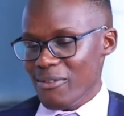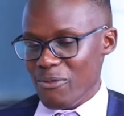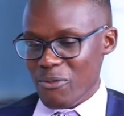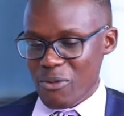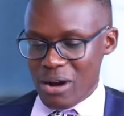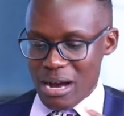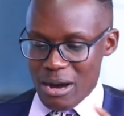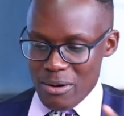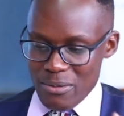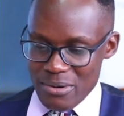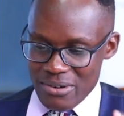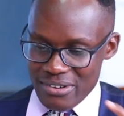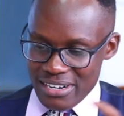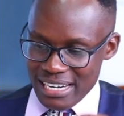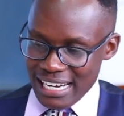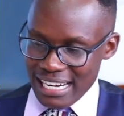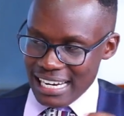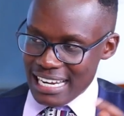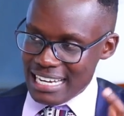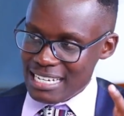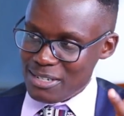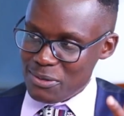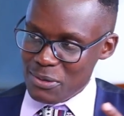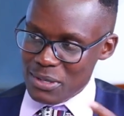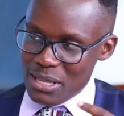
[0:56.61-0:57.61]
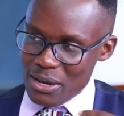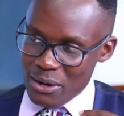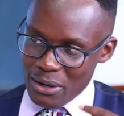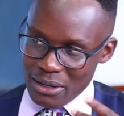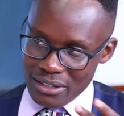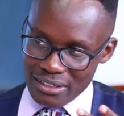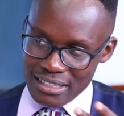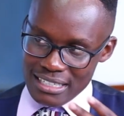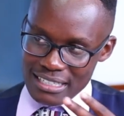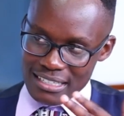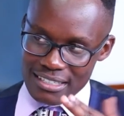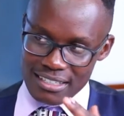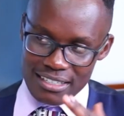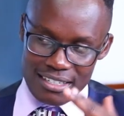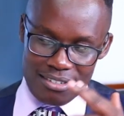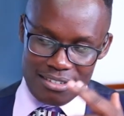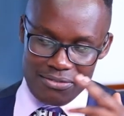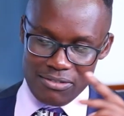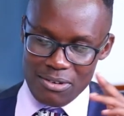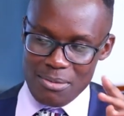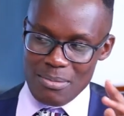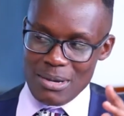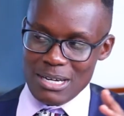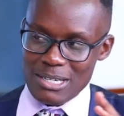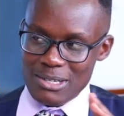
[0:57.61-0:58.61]
where we relate with our credit
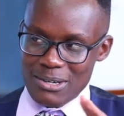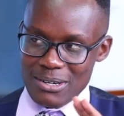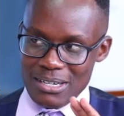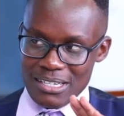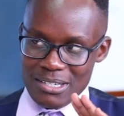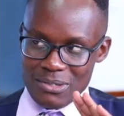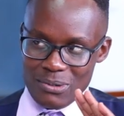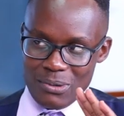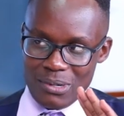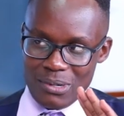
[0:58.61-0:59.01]
information is